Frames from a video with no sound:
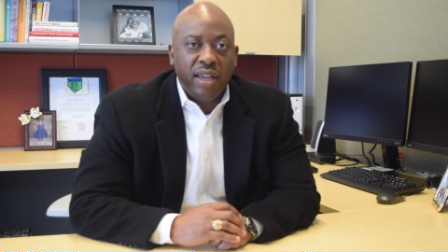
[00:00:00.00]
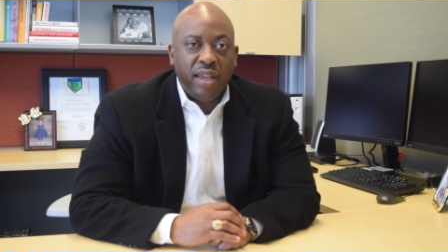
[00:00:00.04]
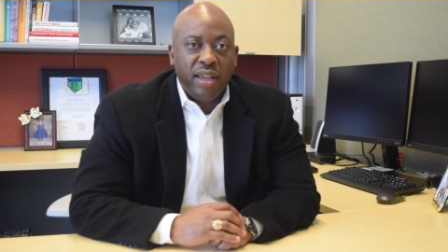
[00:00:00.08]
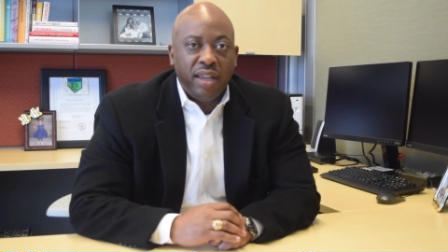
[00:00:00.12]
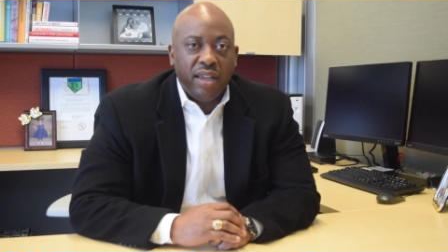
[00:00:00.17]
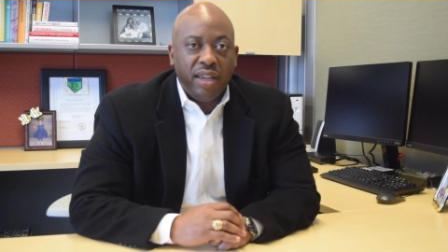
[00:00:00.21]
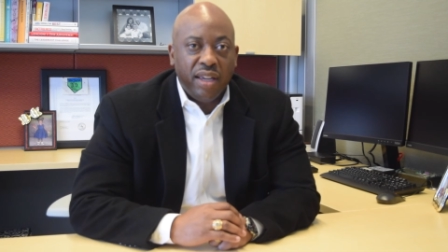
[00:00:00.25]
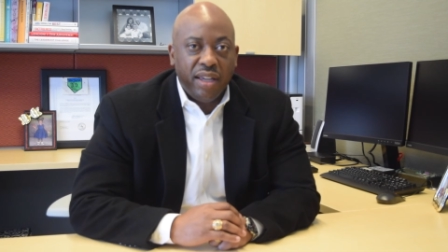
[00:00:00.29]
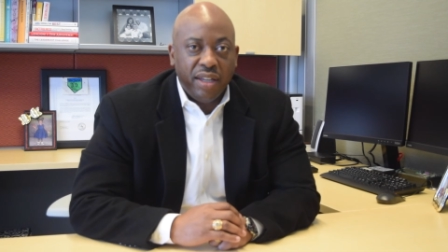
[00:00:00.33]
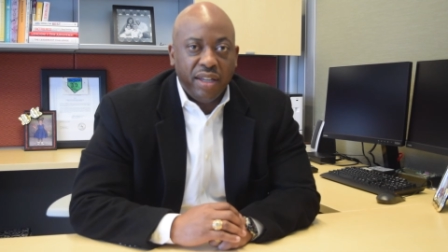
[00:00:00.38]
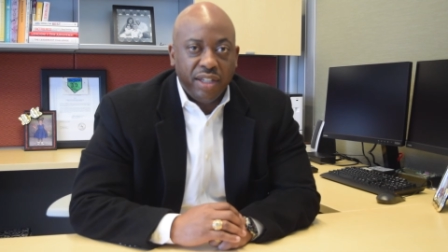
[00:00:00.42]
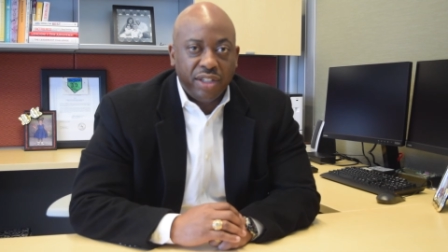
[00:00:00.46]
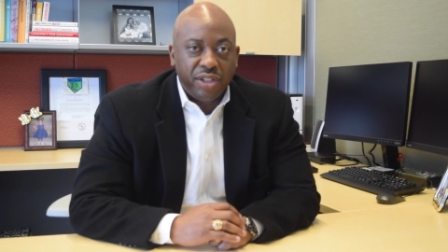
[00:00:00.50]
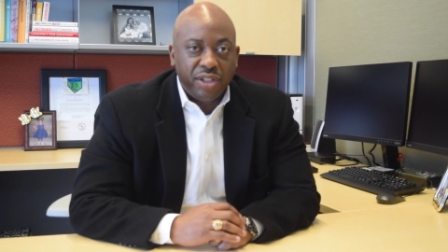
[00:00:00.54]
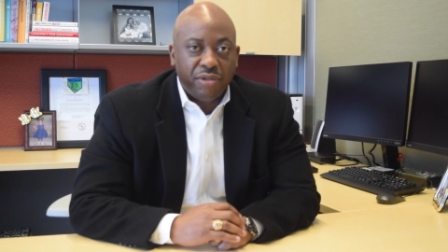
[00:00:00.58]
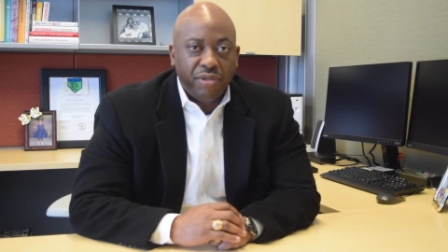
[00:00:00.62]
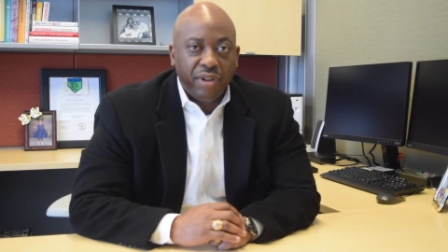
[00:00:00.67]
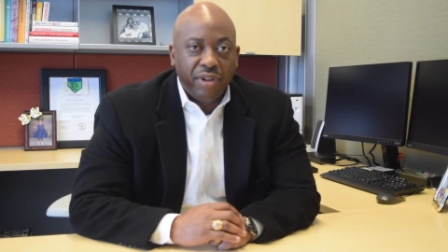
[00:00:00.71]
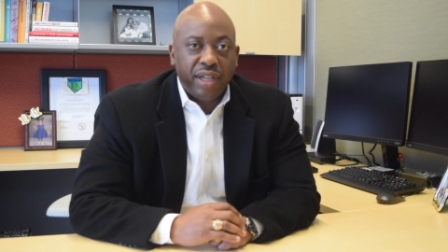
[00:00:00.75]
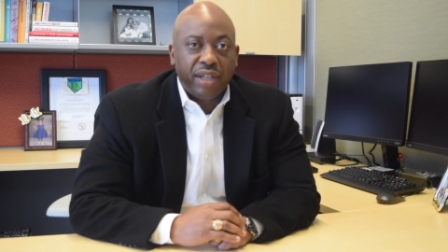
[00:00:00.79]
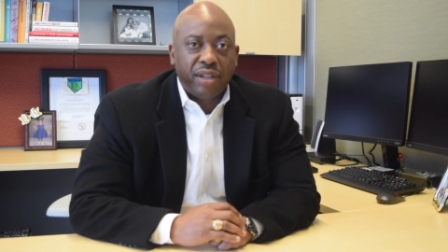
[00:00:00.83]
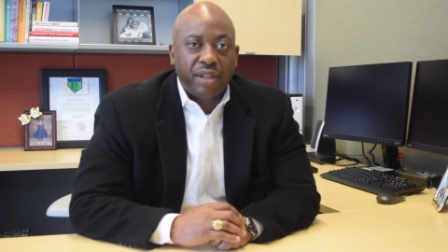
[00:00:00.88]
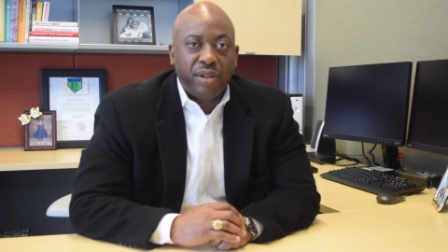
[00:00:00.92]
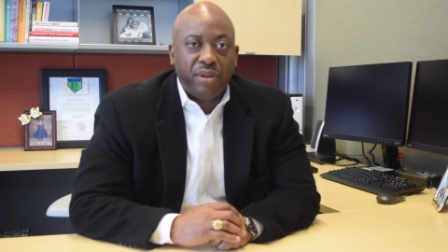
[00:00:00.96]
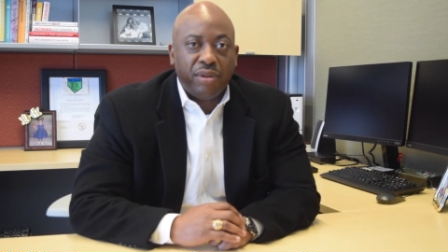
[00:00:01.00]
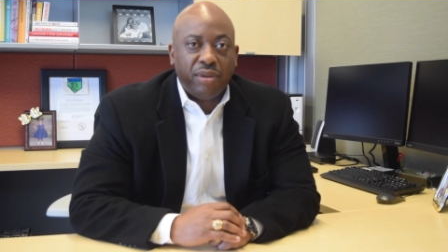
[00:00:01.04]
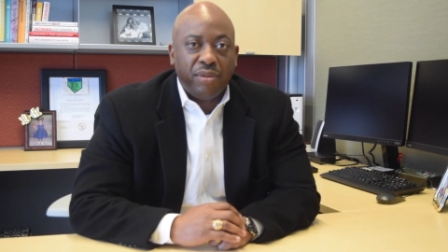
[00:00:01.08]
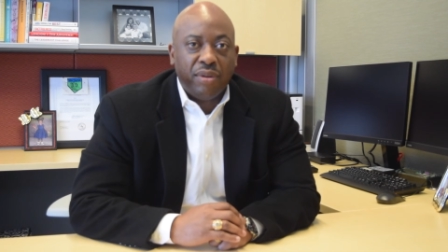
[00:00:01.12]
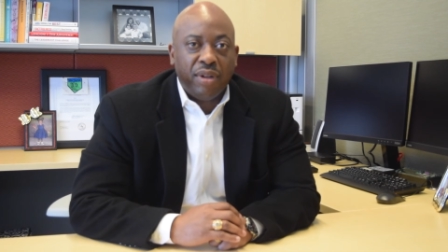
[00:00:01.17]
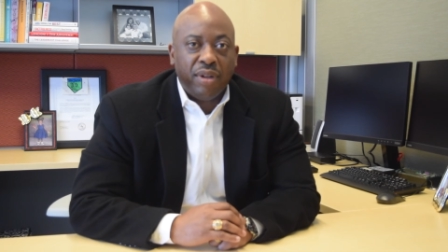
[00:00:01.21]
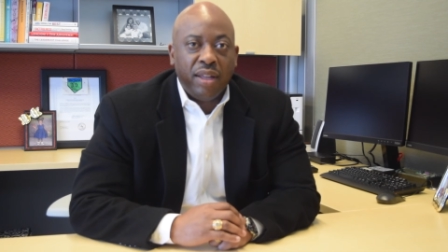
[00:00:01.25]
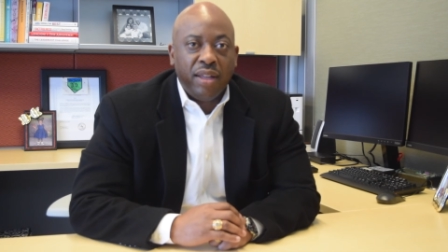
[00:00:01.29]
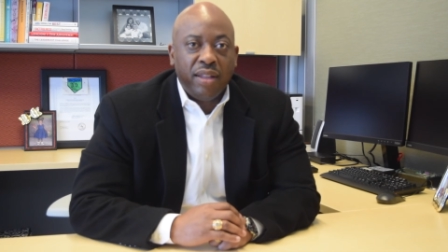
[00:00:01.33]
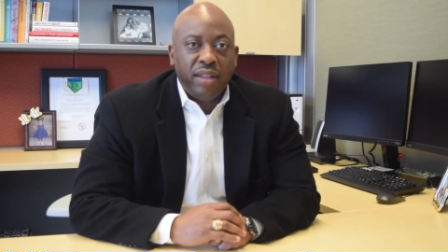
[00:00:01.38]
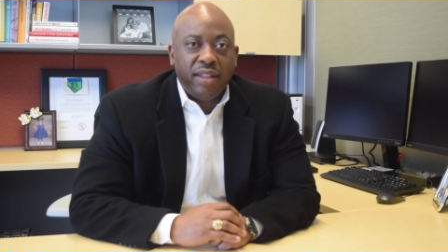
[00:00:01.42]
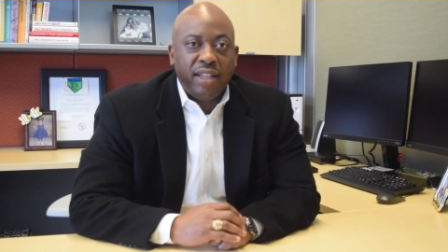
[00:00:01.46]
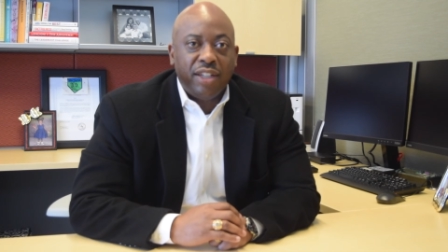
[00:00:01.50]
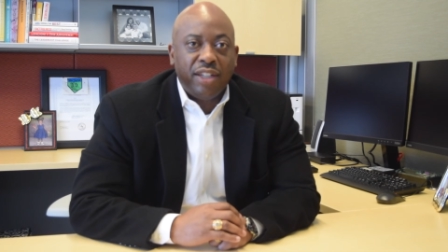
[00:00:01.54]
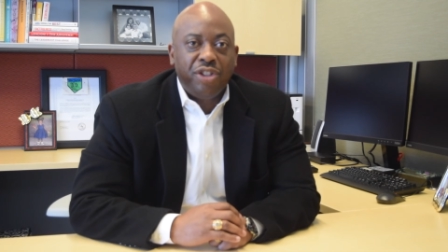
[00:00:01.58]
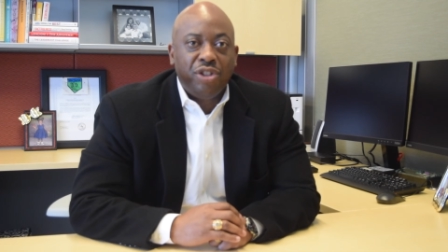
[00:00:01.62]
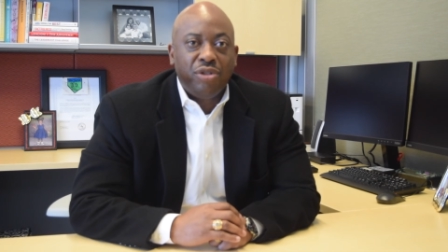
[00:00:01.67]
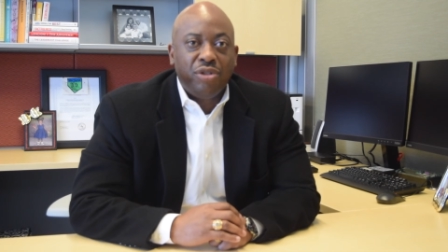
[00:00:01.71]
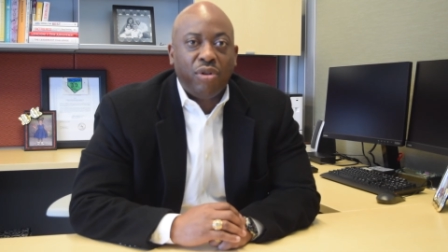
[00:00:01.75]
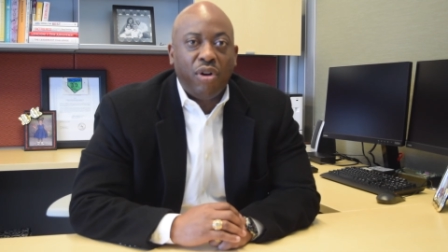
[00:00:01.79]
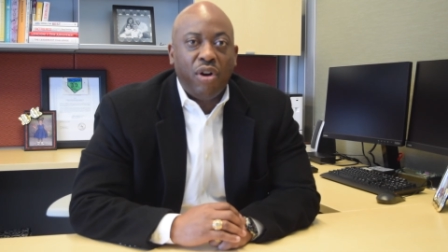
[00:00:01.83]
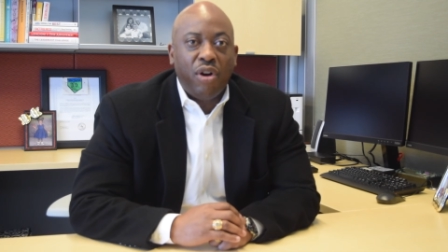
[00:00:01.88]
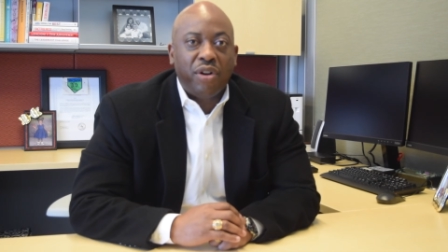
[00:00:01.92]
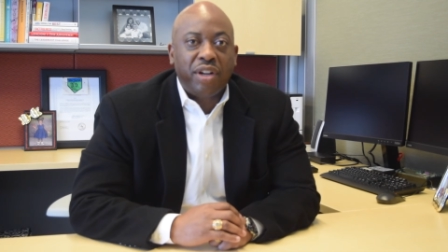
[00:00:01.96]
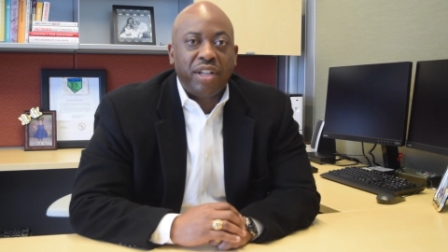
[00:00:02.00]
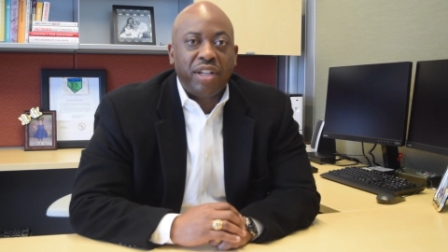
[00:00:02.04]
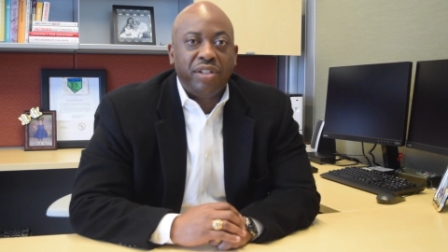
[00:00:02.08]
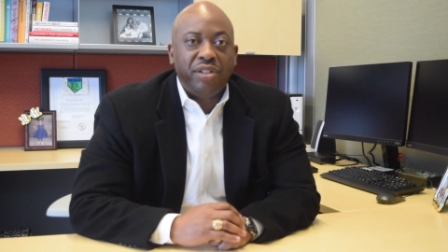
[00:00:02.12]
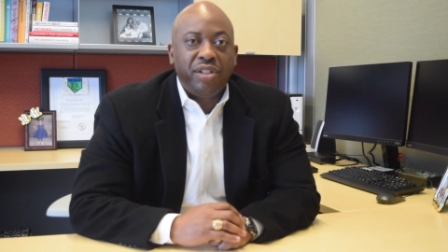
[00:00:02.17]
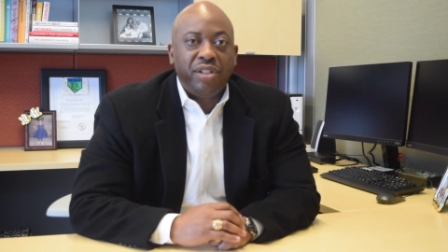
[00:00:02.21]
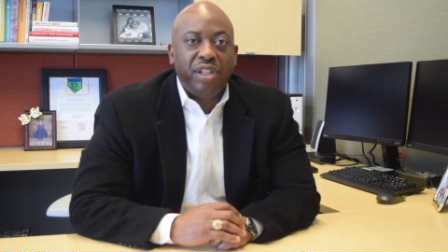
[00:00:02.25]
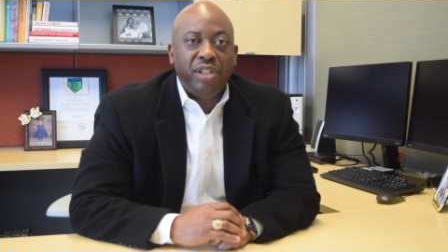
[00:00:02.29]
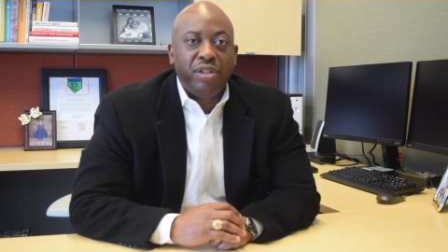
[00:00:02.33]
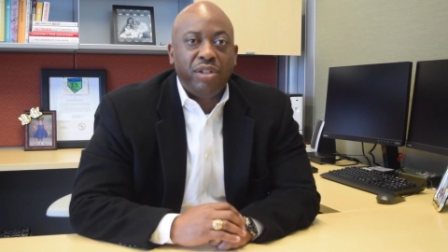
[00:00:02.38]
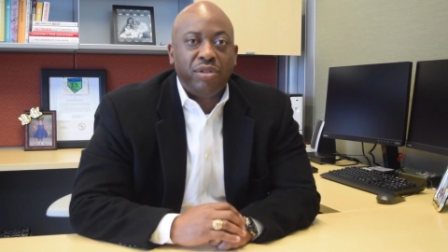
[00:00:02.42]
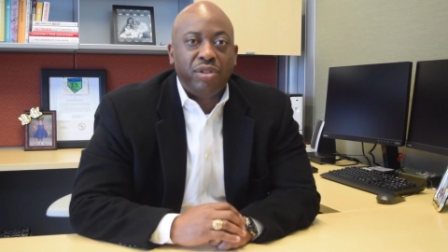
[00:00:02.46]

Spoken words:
it is critical that you all continue